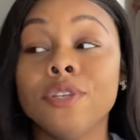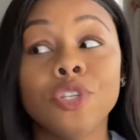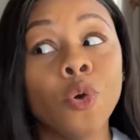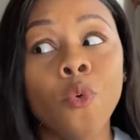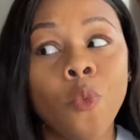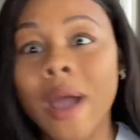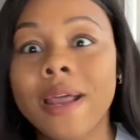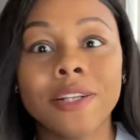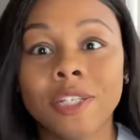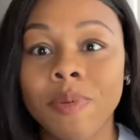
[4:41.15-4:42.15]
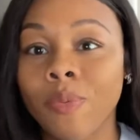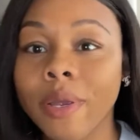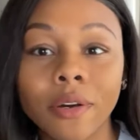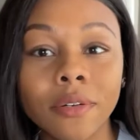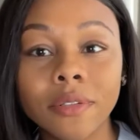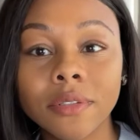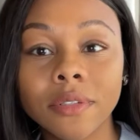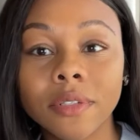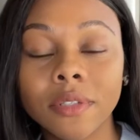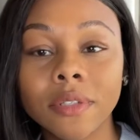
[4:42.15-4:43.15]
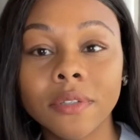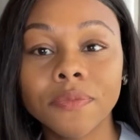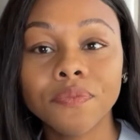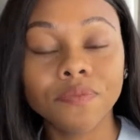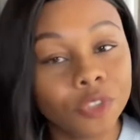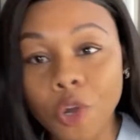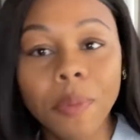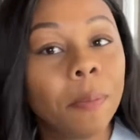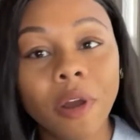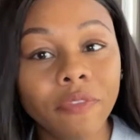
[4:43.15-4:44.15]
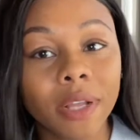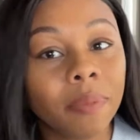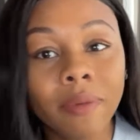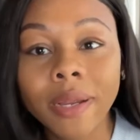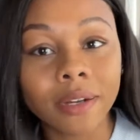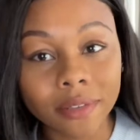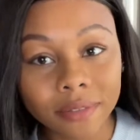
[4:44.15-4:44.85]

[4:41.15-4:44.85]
So why not just be real? Don't be perfect, be real.